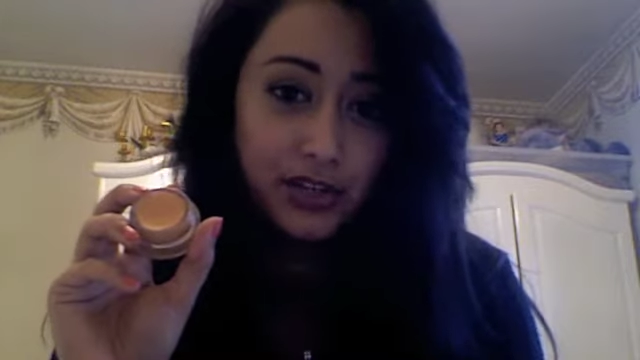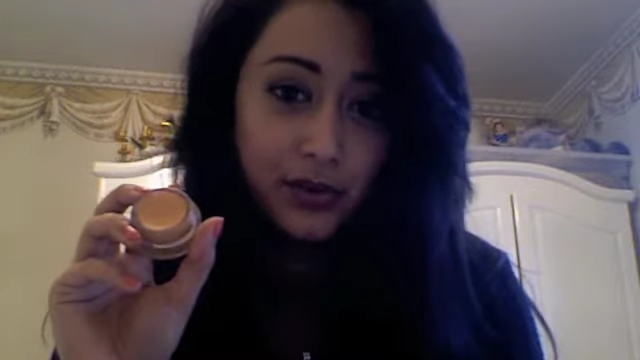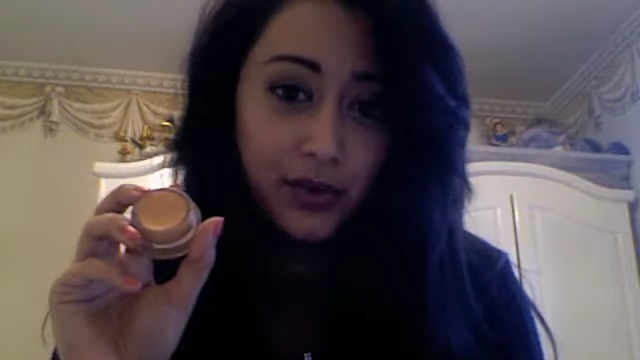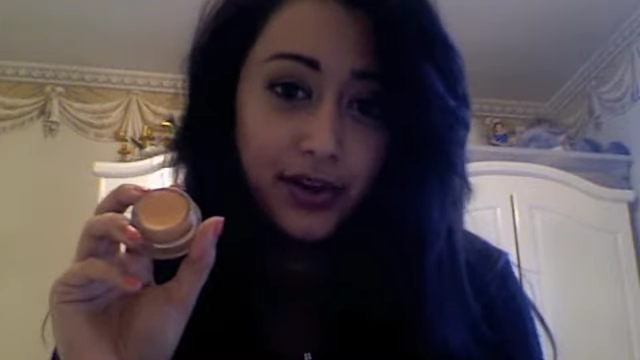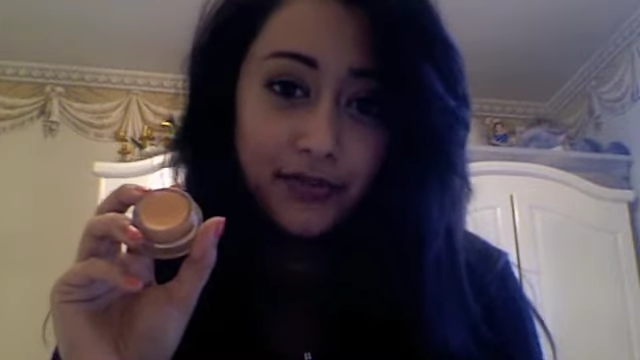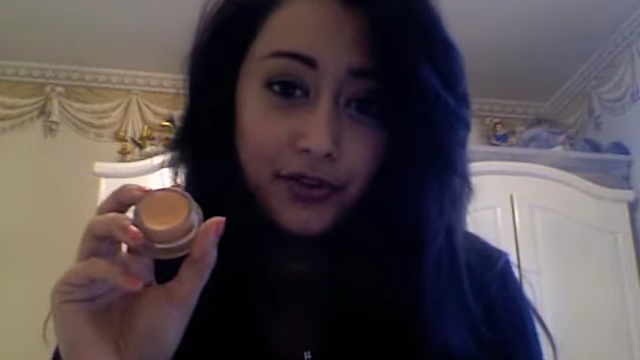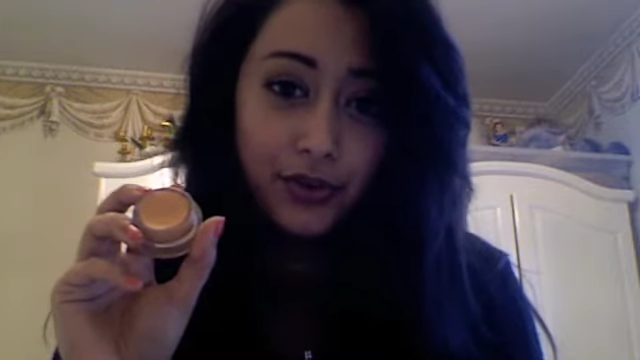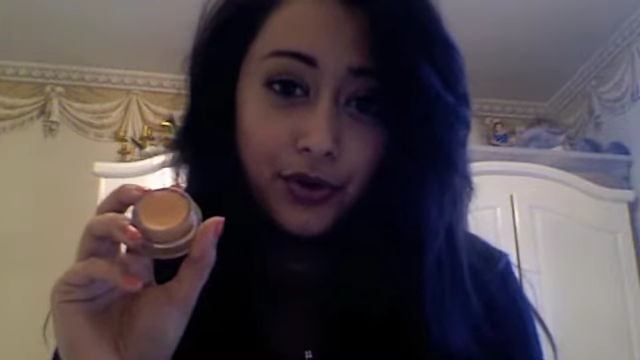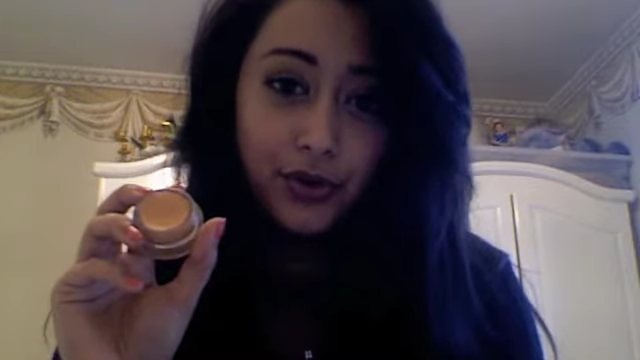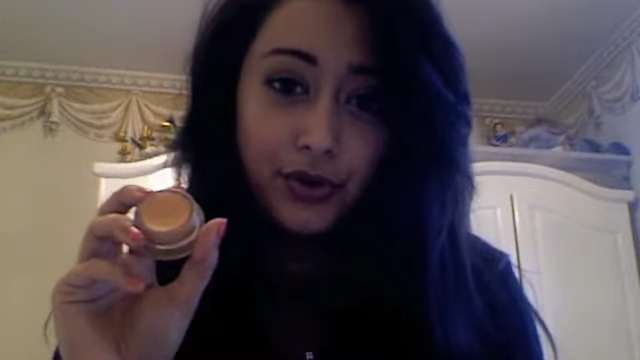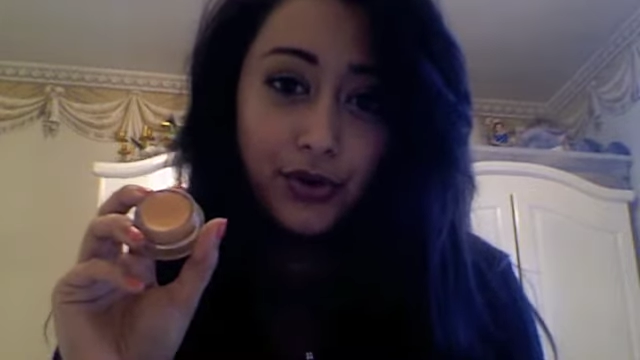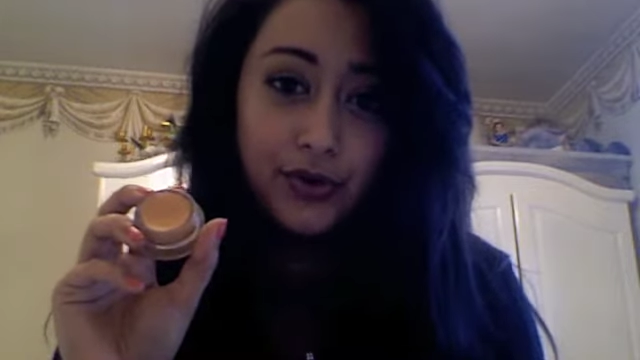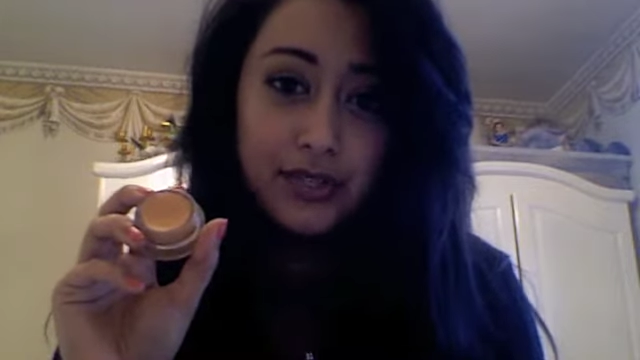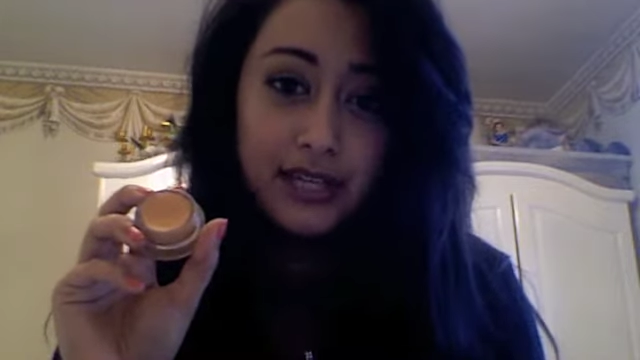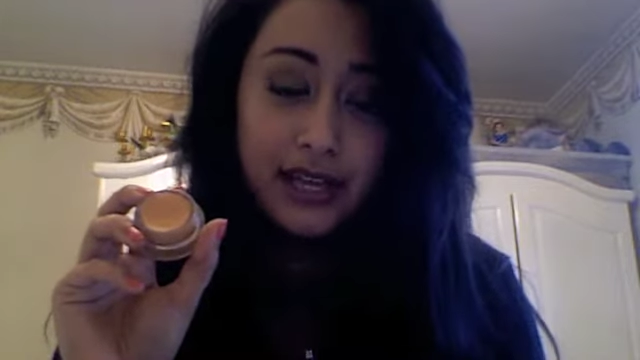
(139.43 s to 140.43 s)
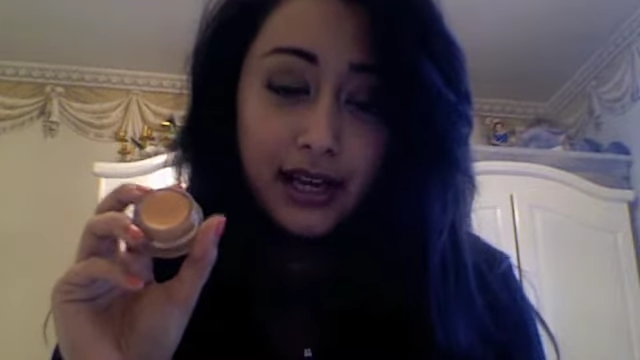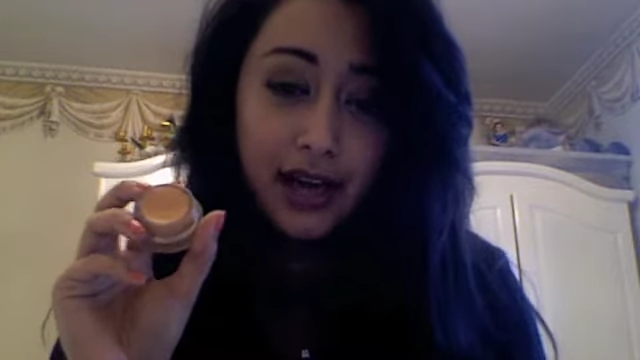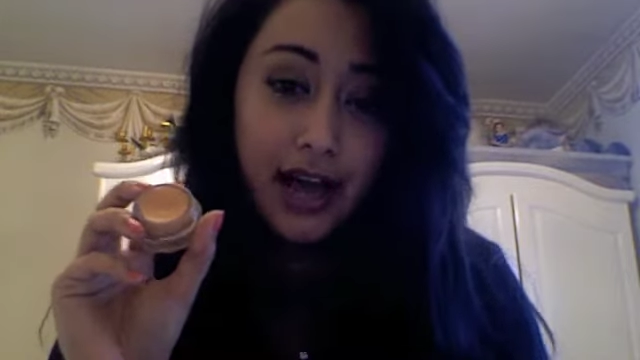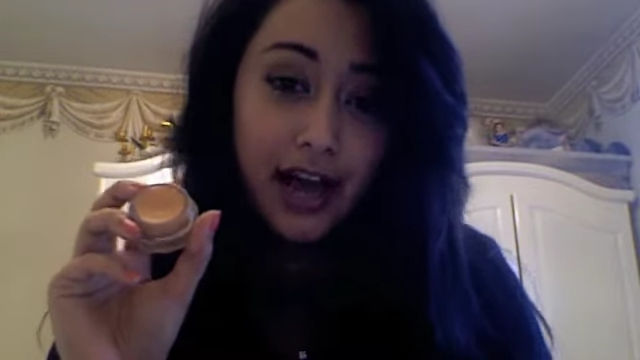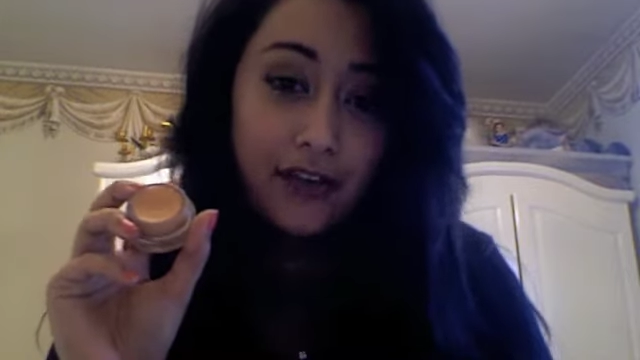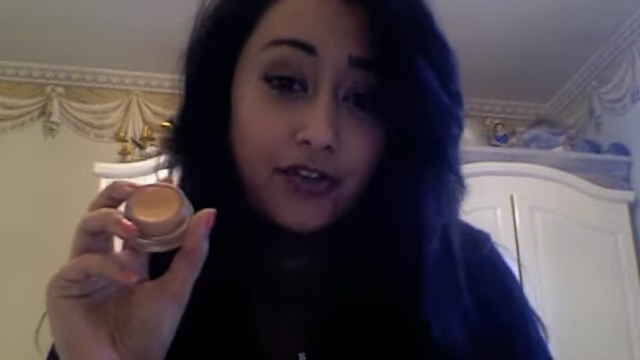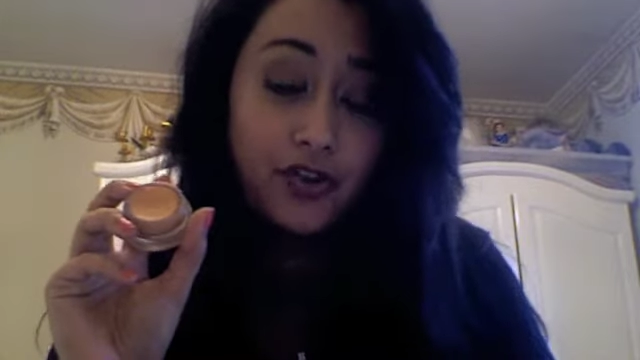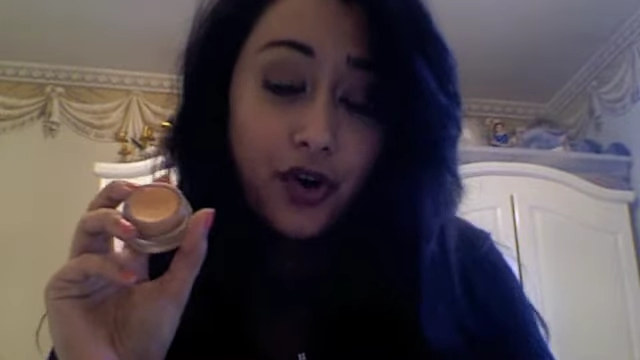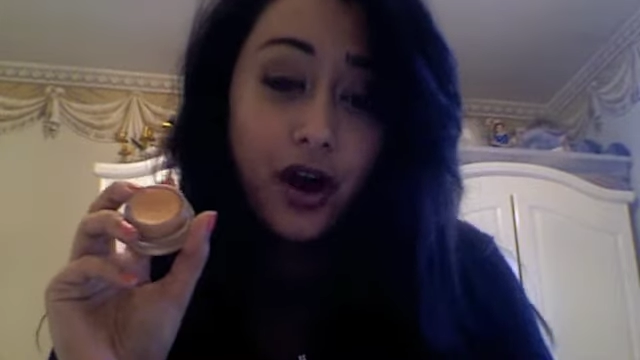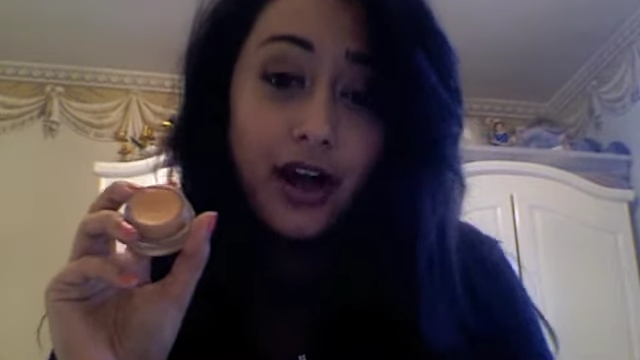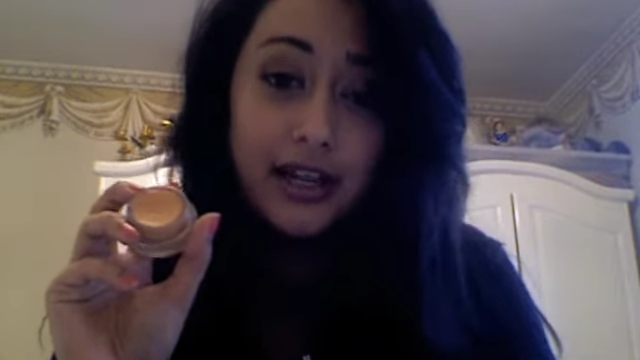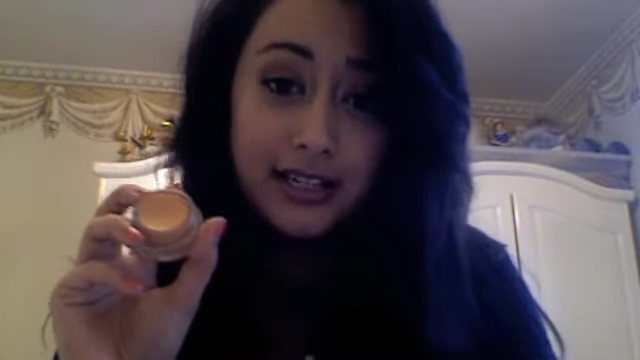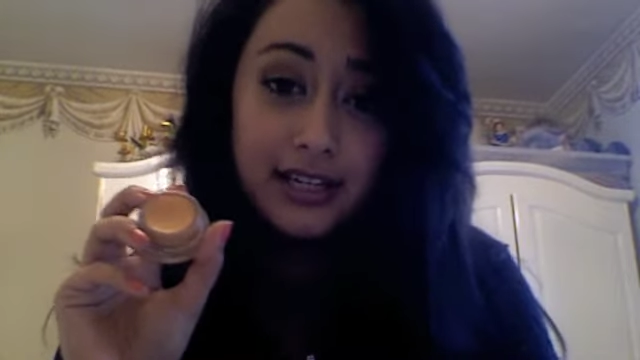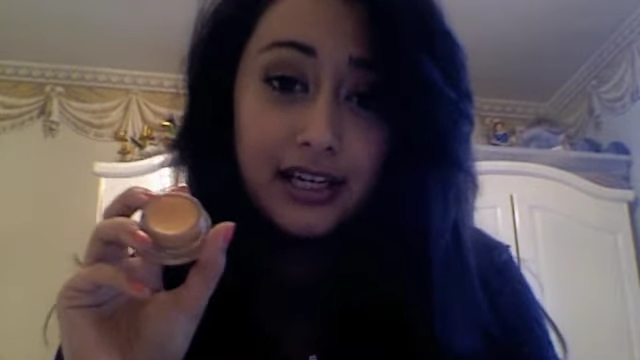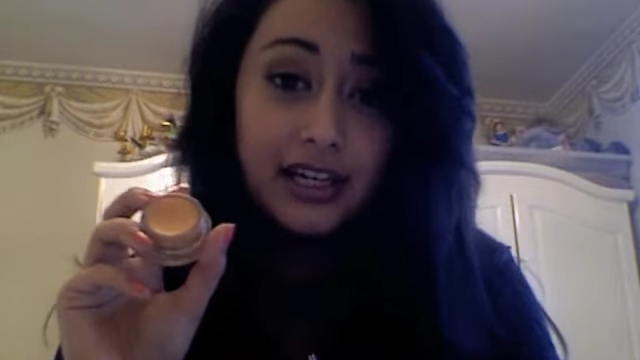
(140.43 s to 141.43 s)
whatever you're using I have
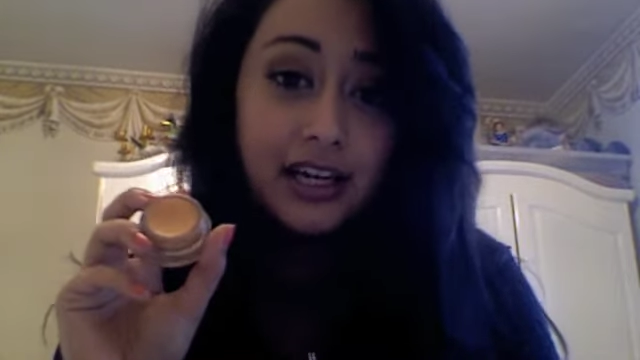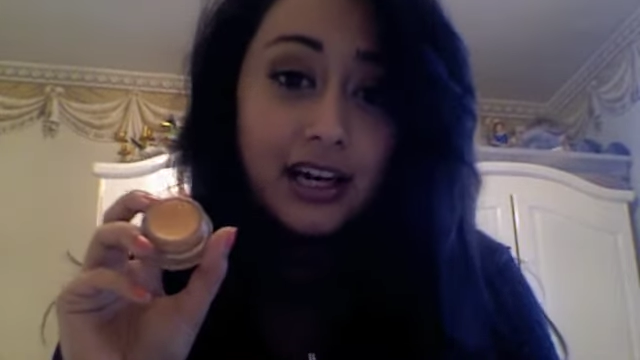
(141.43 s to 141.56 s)
tried it